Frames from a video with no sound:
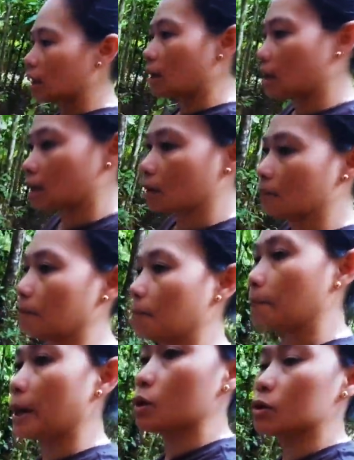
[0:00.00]
yeah. God.
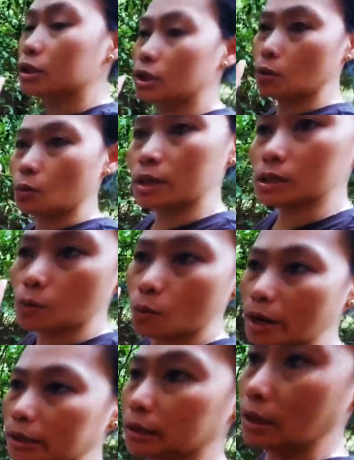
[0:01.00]
Because there was
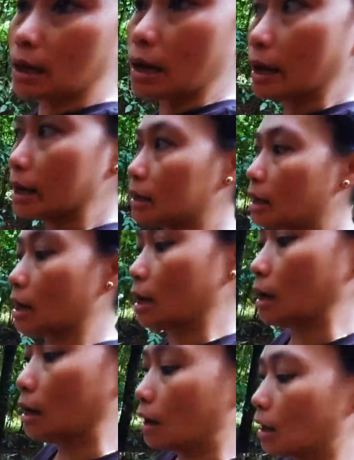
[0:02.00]
one guy that